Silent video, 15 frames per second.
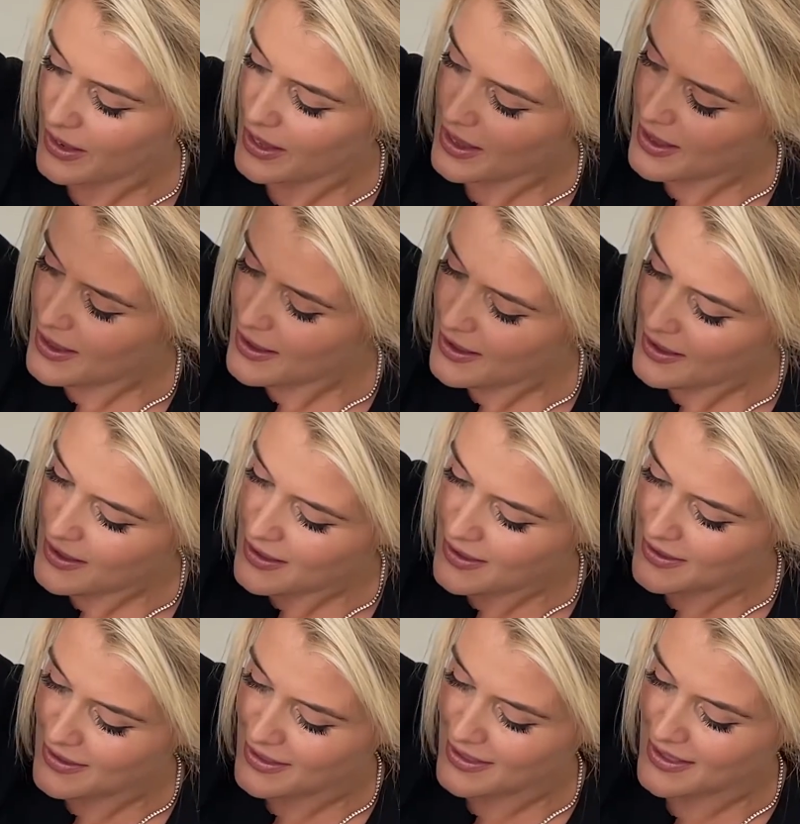Okay,
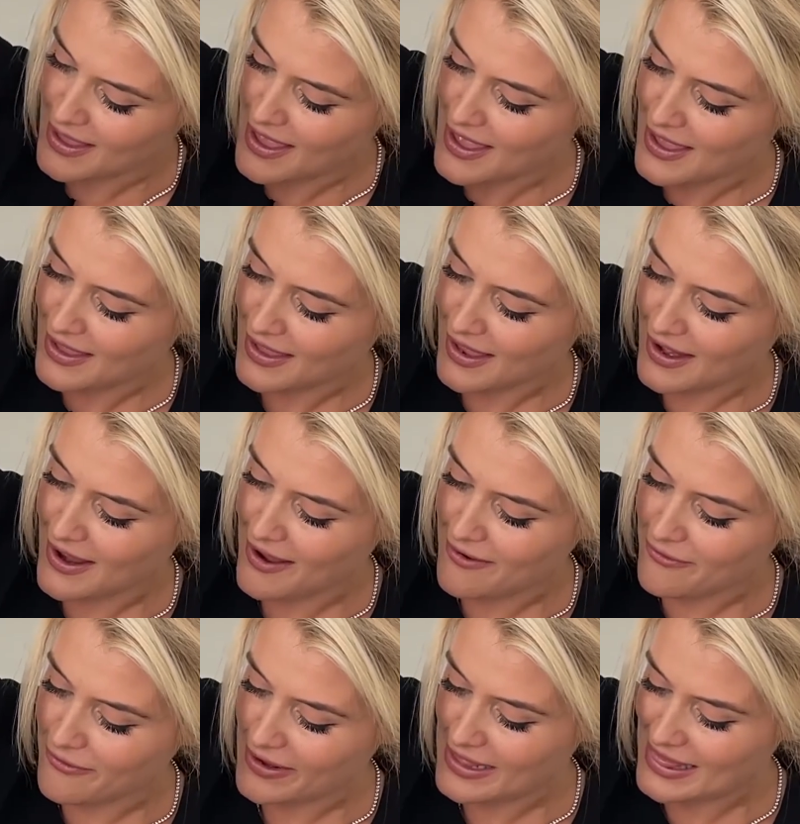get
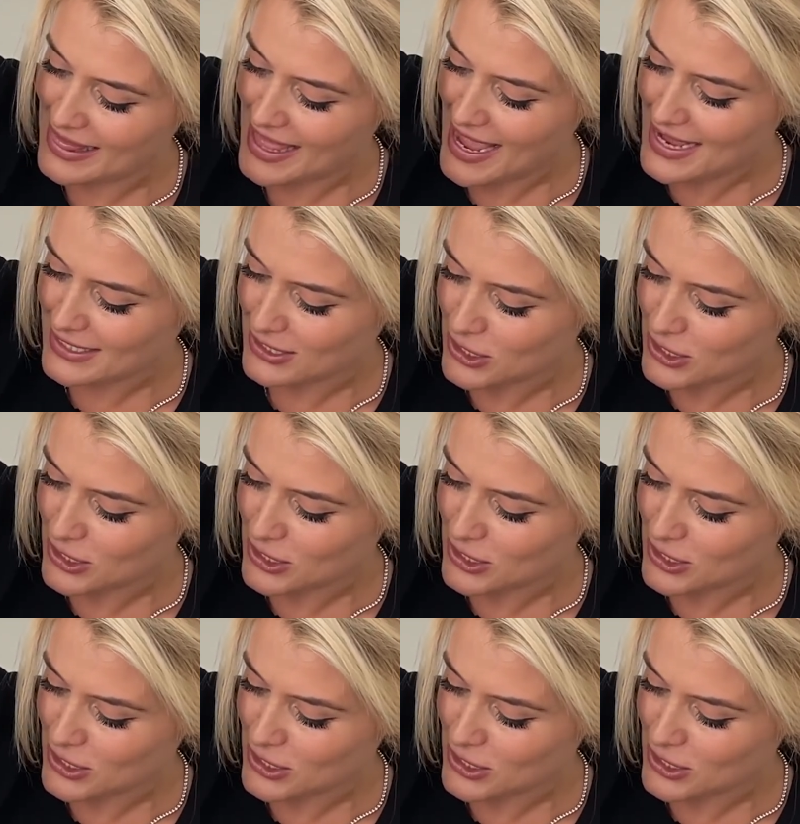every last